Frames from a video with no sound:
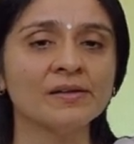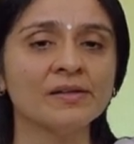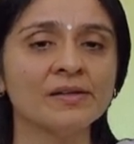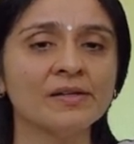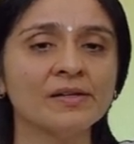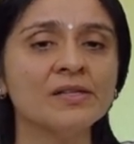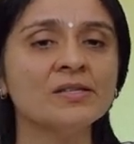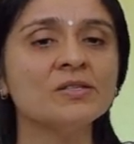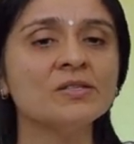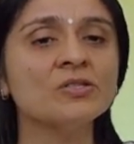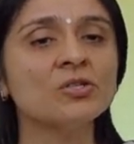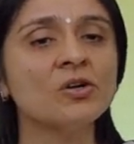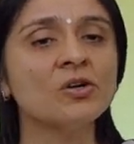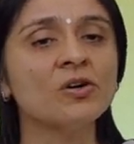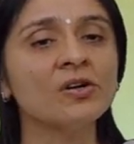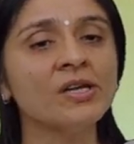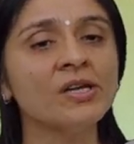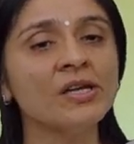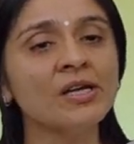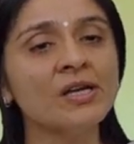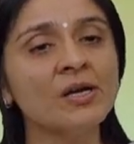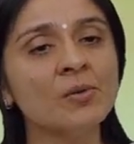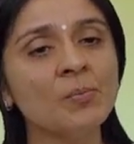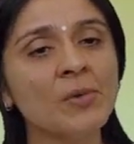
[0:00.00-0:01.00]
He's
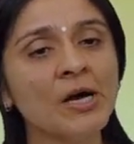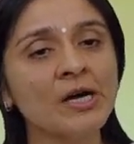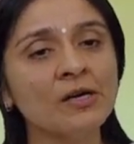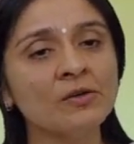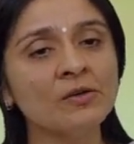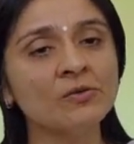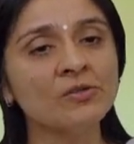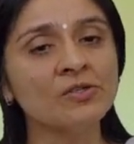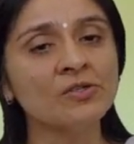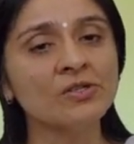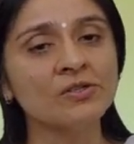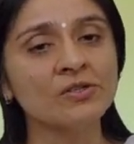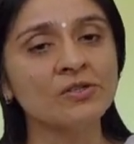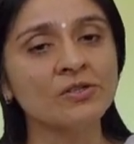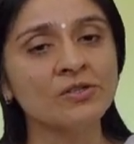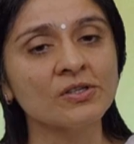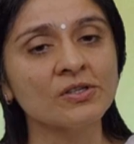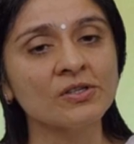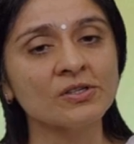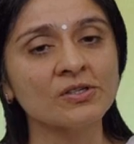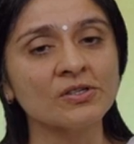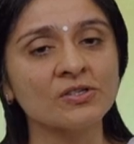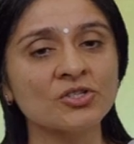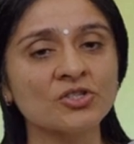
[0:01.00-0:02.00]
talking about
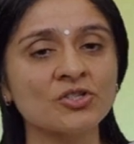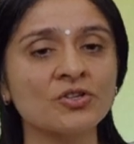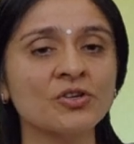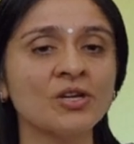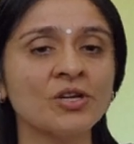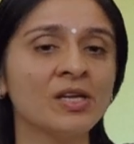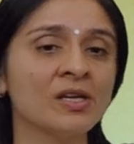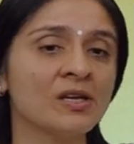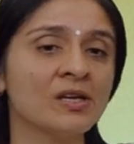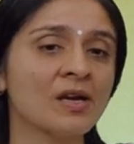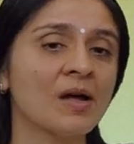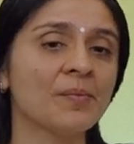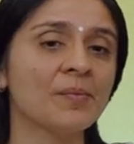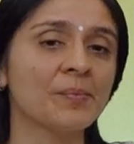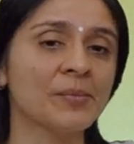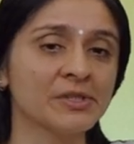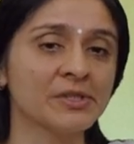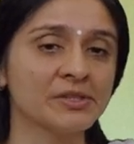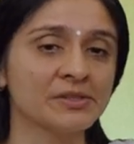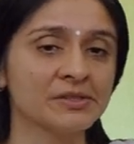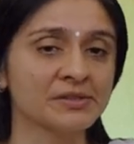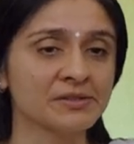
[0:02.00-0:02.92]
Sri Ram.